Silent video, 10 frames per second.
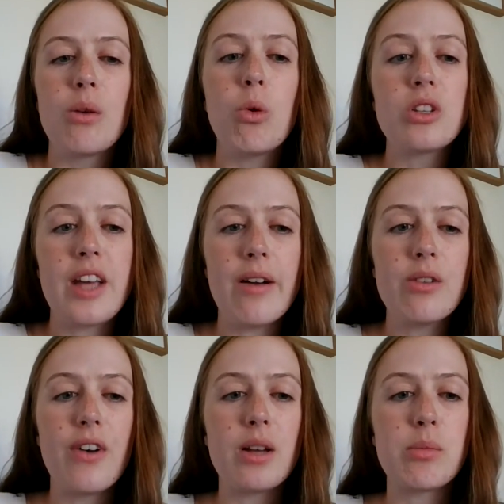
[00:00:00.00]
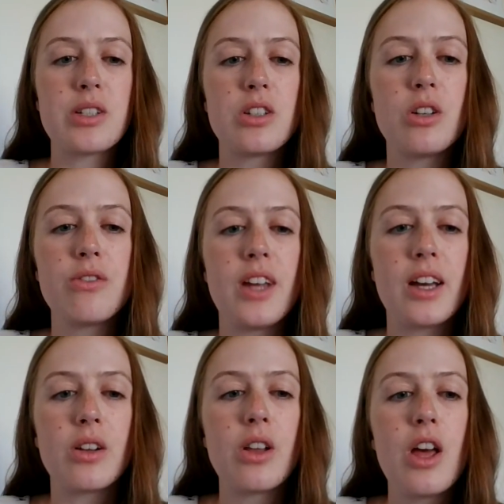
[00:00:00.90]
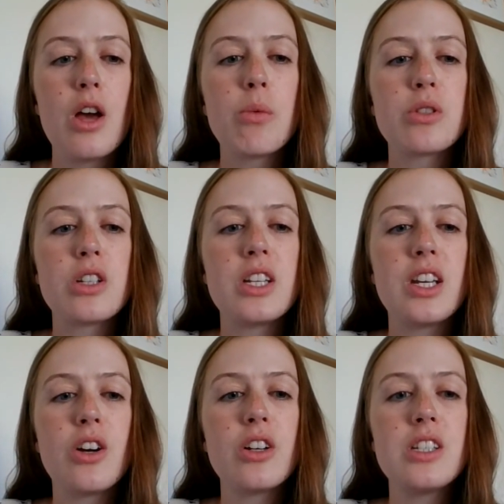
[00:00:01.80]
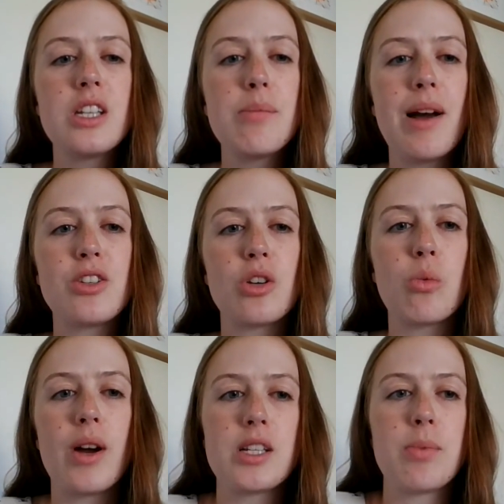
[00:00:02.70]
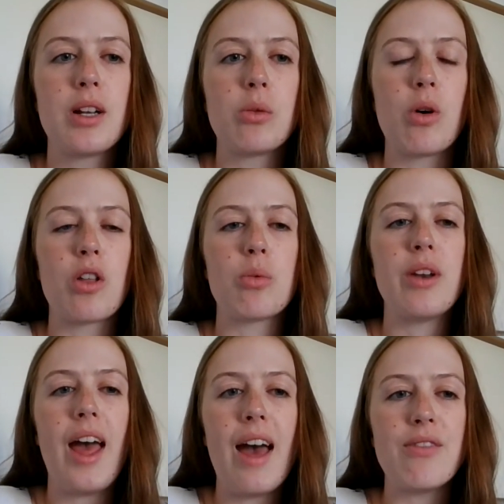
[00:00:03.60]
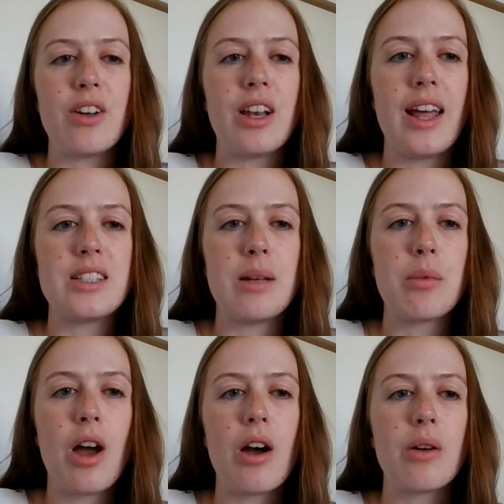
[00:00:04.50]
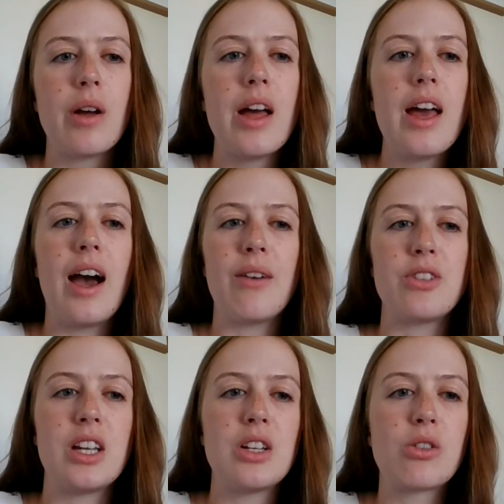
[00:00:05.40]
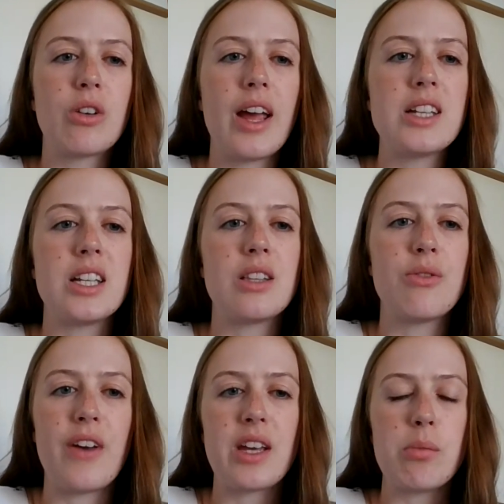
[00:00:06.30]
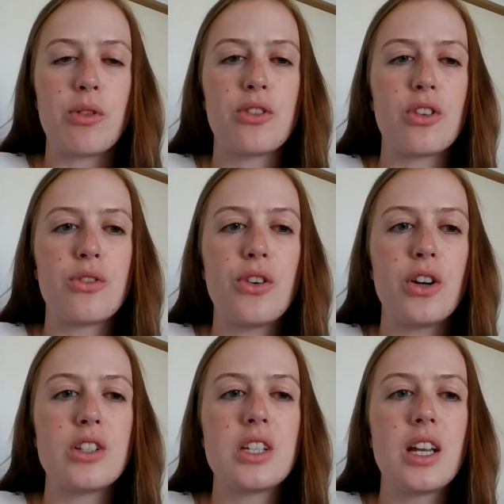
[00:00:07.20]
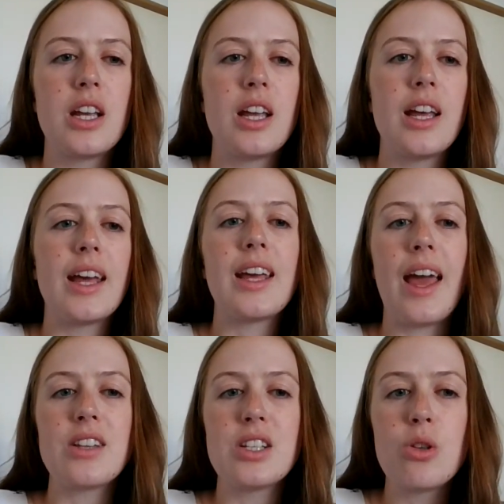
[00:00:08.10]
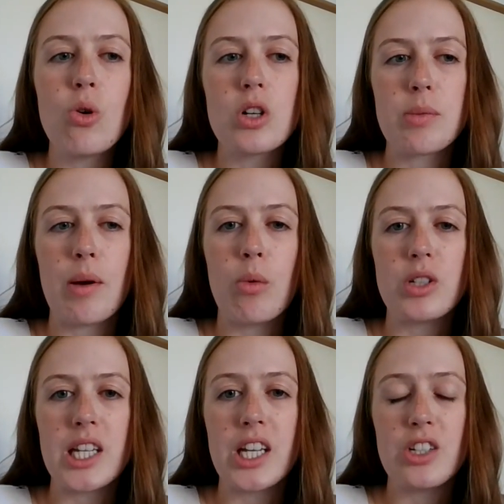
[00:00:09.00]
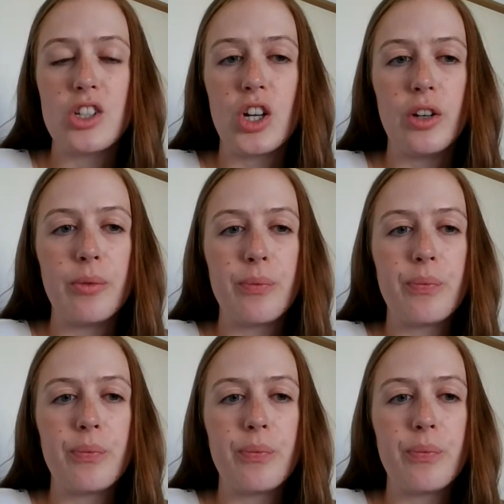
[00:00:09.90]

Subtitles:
What terrified Mr. Dovetail was that he couldn't imagine why Spittleworth would ever let him go after he'd created the fake monster's foot, in case he talked about what he had done.